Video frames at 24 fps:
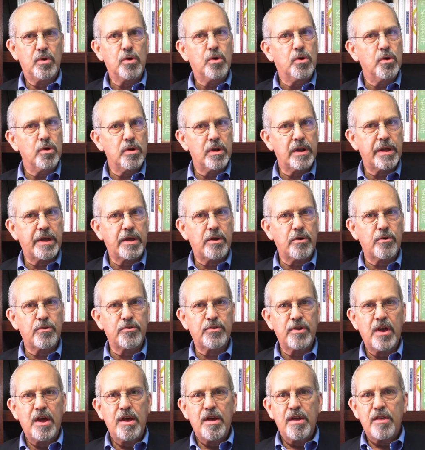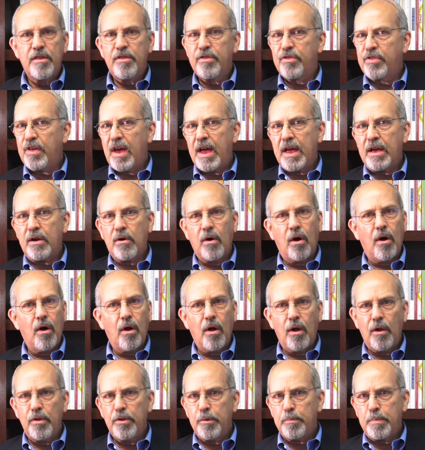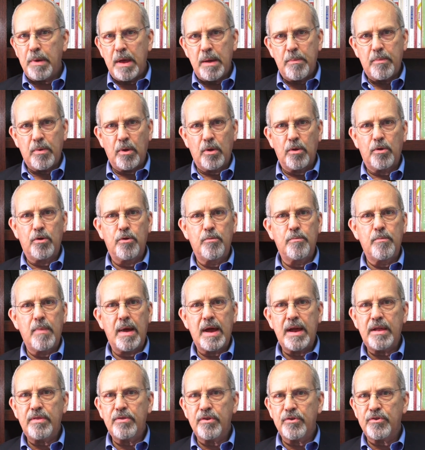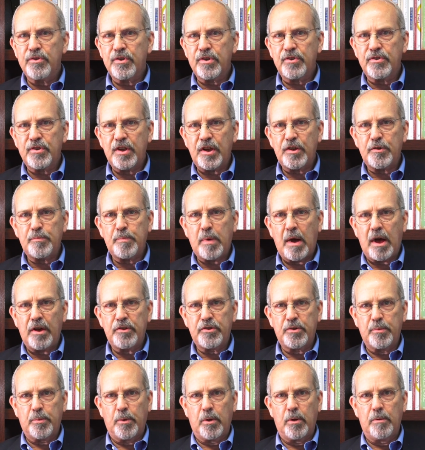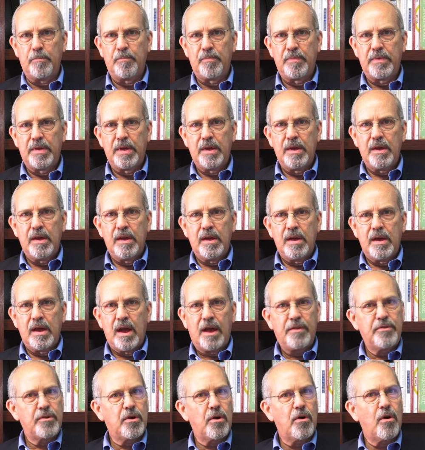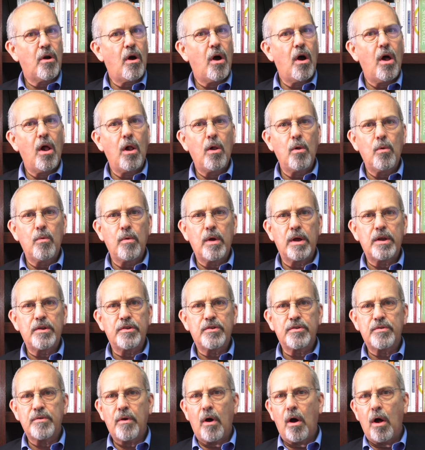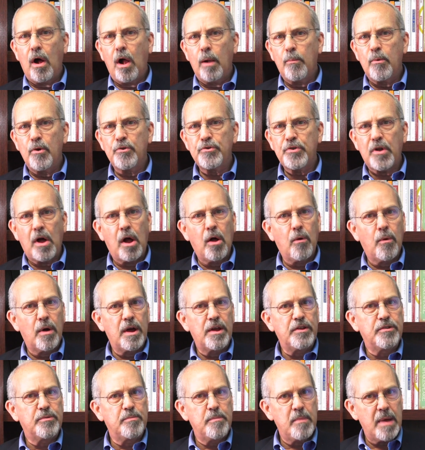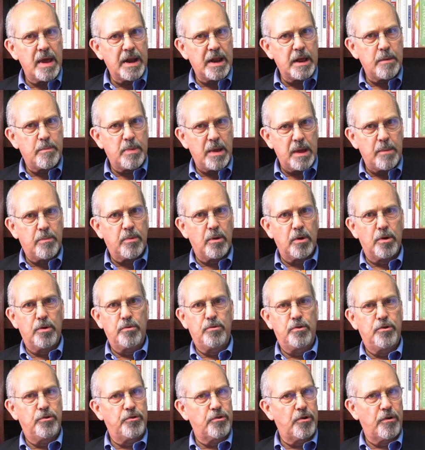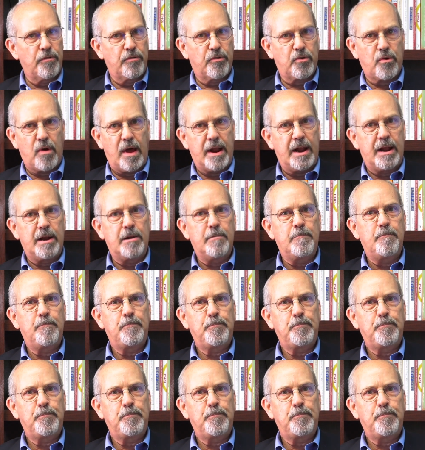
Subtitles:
Good leaders thank all the people who made the success possible. And there are always, almost always, many people who deserve credit.